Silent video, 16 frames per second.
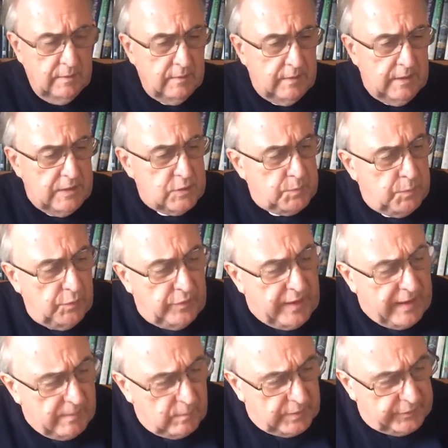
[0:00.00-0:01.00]
let's put
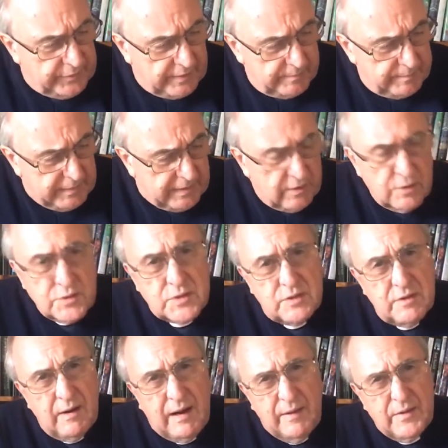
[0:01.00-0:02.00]
that one down because
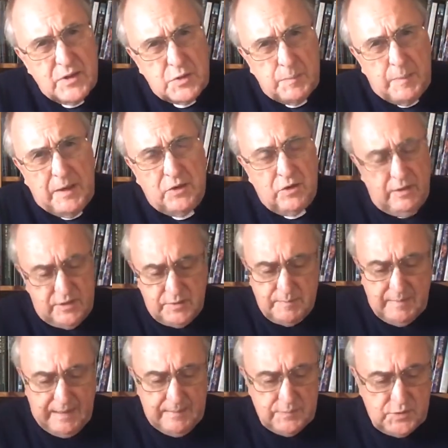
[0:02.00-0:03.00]
there are other specialist
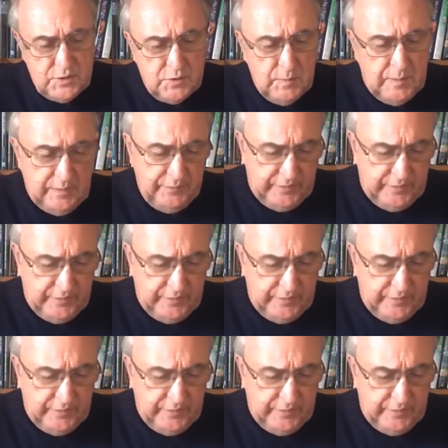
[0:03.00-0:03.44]
maps as well.